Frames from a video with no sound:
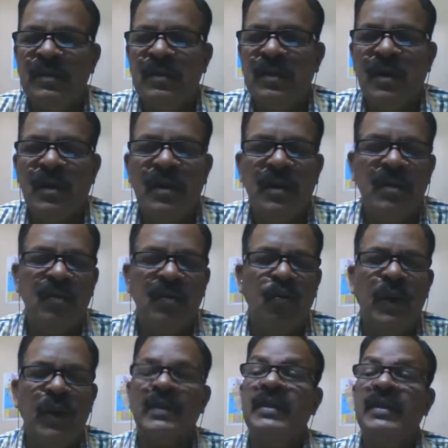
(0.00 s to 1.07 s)
uh, what
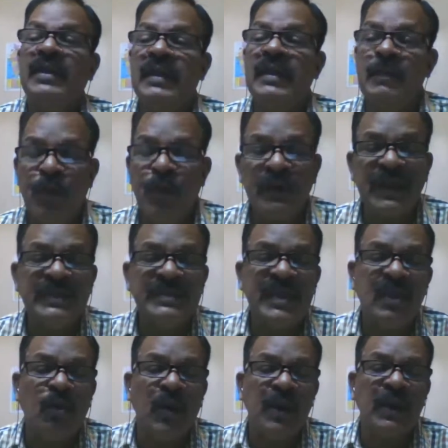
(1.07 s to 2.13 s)
are the importance and
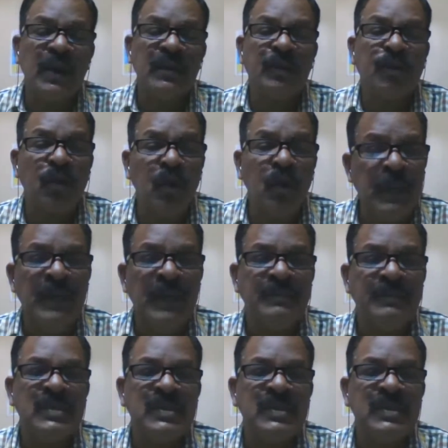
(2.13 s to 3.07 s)
what are the problems